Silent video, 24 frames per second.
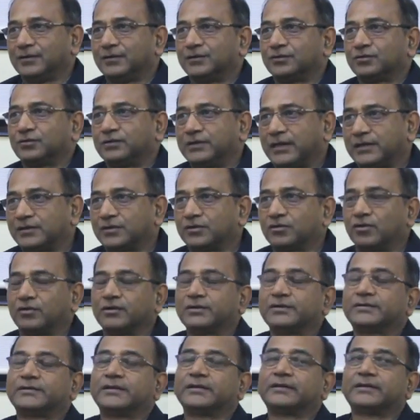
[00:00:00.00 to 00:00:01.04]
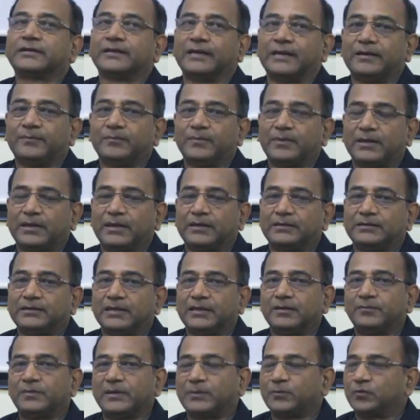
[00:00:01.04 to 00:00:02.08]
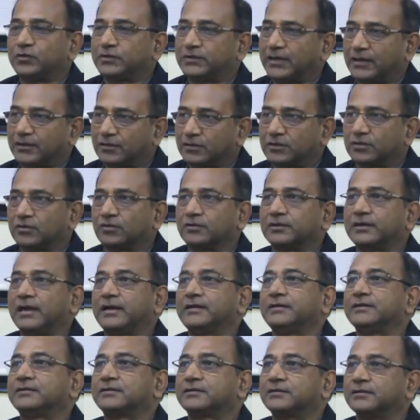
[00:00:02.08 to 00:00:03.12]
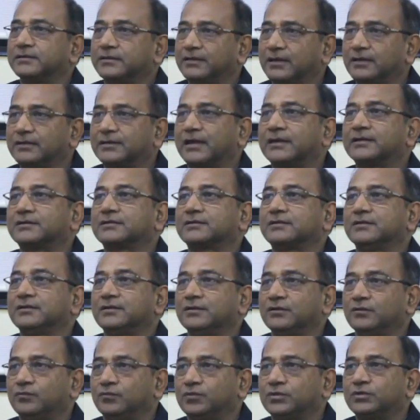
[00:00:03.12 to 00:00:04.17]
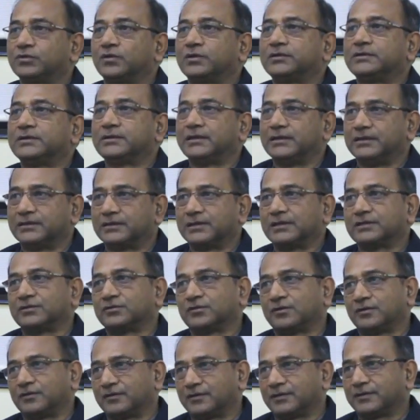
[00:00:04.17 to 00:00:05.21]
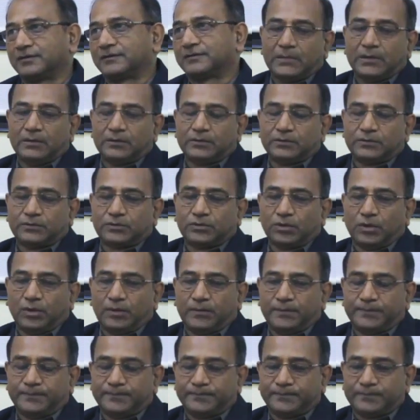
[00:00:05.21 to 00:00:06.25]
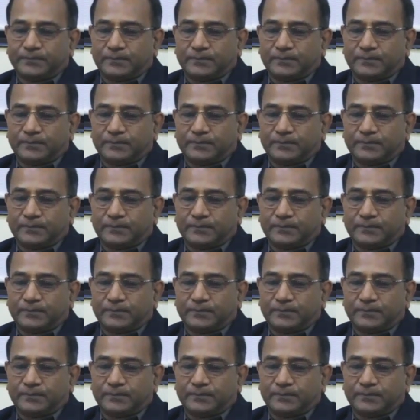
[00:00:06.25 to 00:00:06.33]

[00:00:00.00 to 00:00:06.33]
So that recognition came, and then people started to recognize its real task, which was an intellectual organization. So